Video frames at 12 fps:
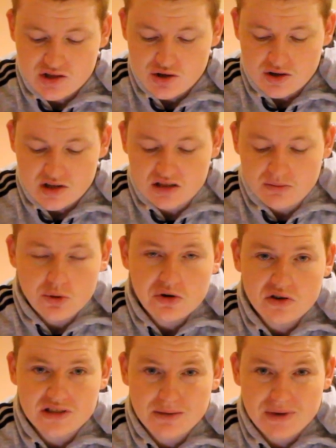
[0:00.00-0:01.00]
2 is the
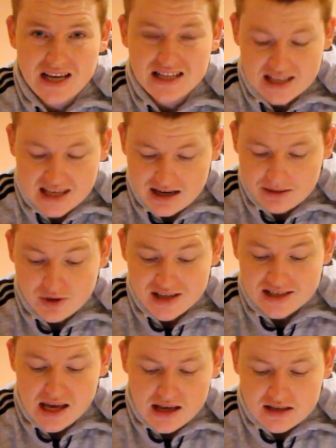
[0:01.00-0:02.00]
Bulldogs up against the
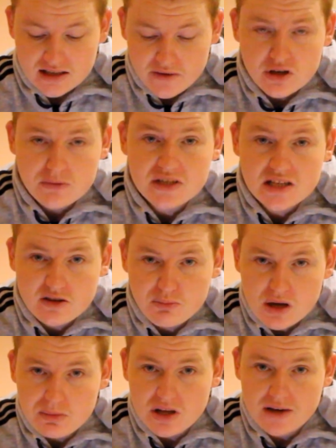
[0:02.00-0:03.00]
Cowboys. 70% of
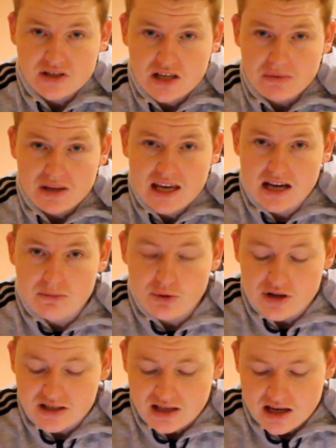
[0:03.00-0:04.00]
people have tipped the
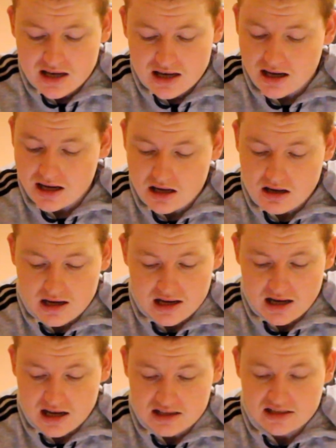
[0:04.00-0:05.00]
Cowboys. I
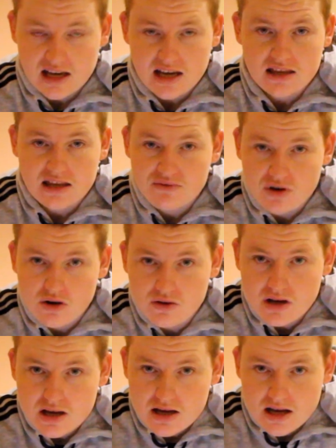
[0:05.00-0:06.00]
can't say they're
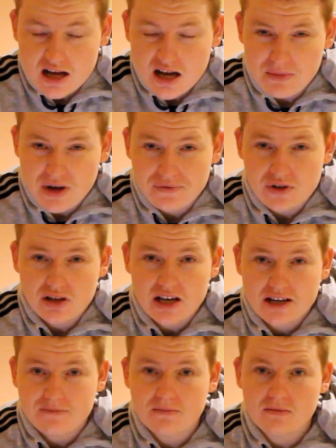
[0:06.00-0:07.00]
wrong. I feel
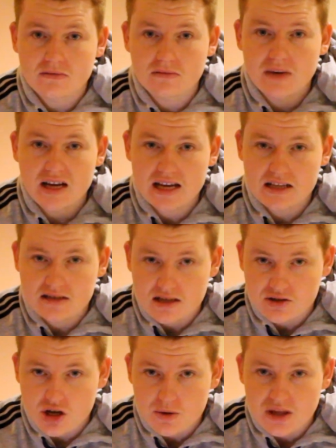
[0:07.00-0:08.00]
like my head
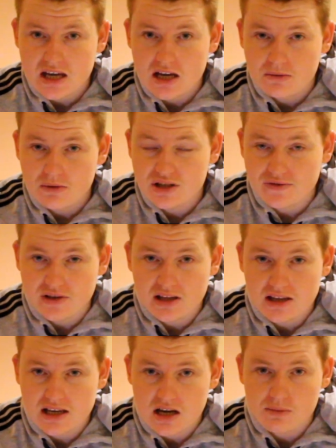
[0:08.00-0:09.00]
says go with the Cowboys. I feel
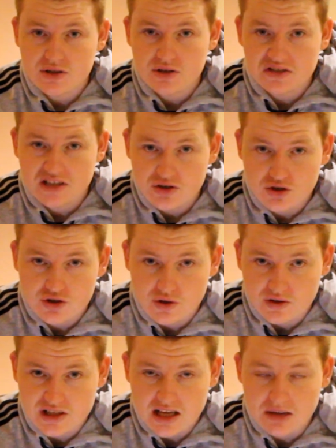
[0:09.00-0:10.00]
like the Cowboys got such a
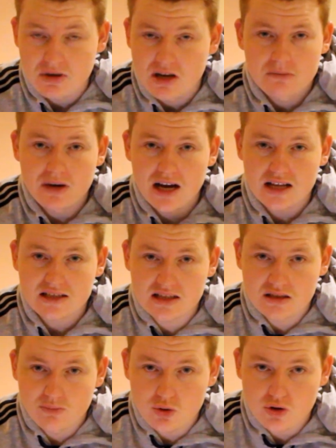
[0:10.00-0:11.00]
strong team. My heart says
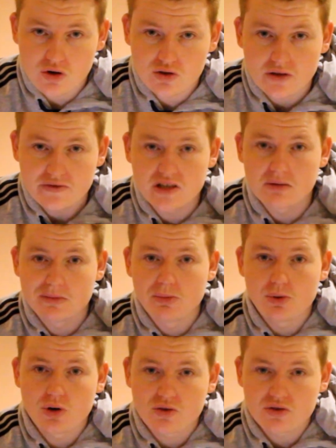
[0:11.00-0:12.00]
the Bulldogs. Obviously, I'm a
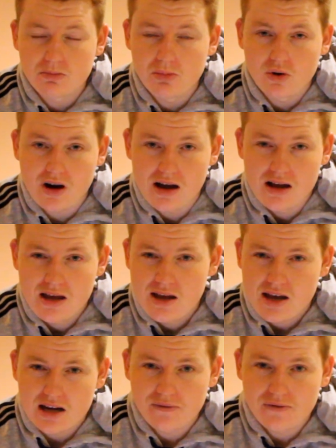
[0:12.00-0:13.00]
Bulldogs supporter.
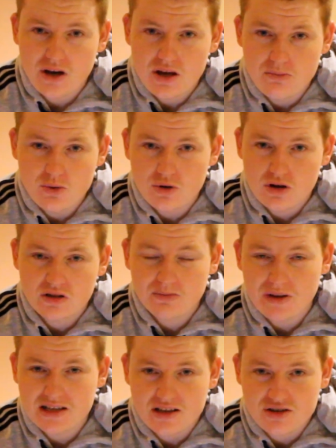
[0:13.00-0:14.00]
And I feel like the Bulldogs
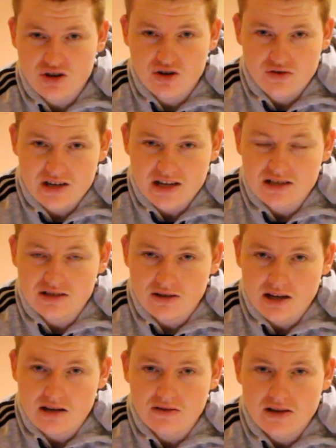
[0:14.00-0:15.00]
play such a gritty
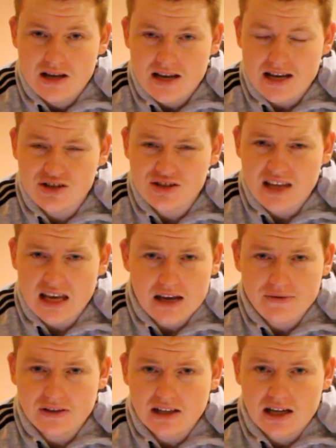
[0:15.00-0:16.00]
style. And just their
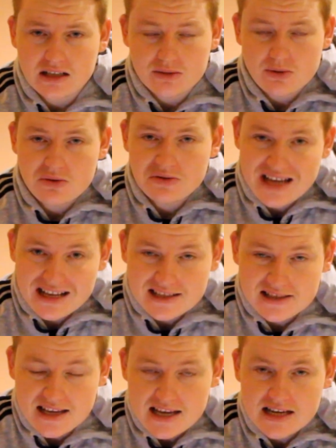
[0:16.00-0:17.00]
effort last week was
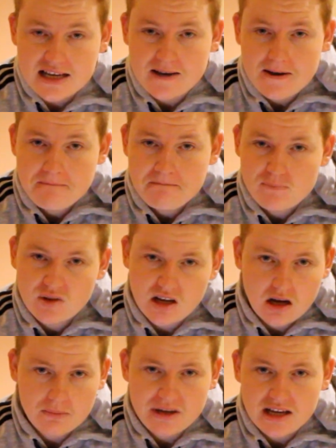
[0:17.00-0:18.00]
outstanding.
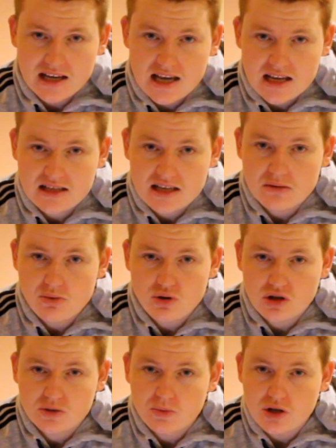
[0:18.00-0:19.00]
I mean, I can see the
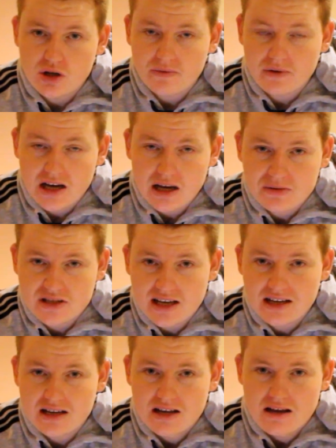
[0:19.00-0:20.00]
Bulldogs pulling off an
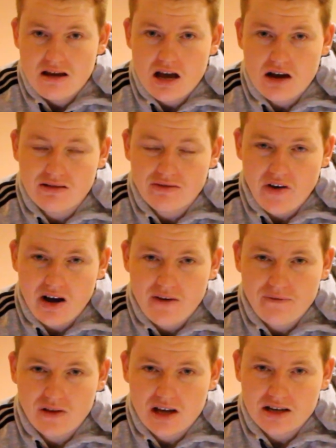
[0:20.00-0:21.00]
upset. However, I
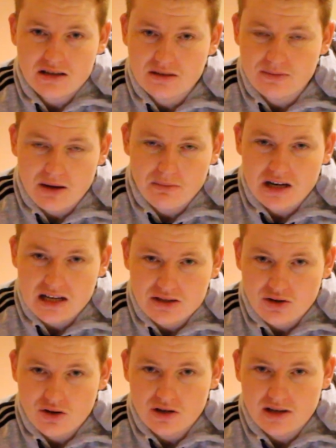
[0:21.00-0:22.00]
feel like your smart money is
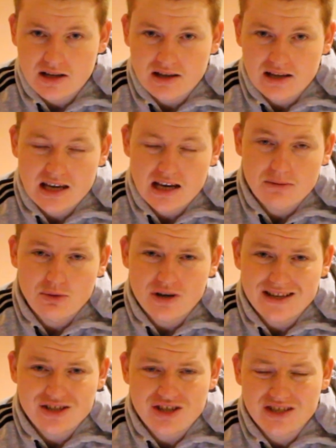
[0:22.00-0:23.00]
on the
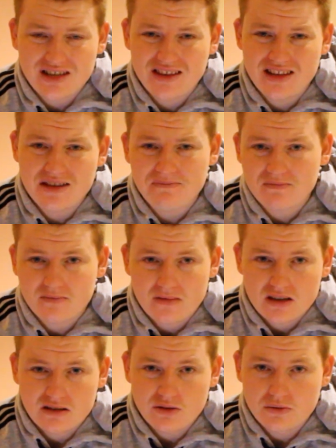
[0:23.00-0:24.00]
Cowboys. I think
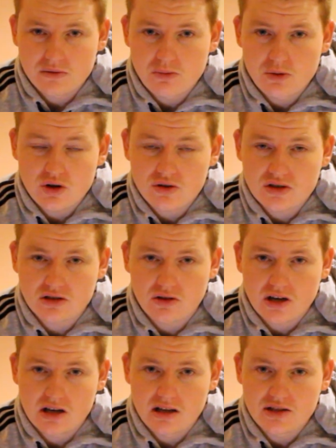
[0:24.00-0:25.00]
the Bulldogs
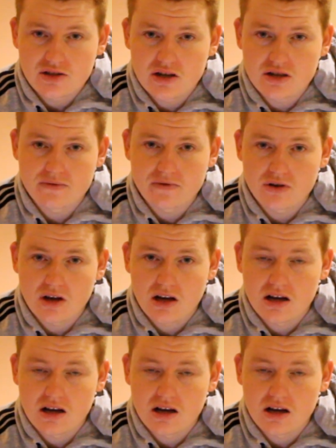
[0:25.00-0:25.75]
style in terms of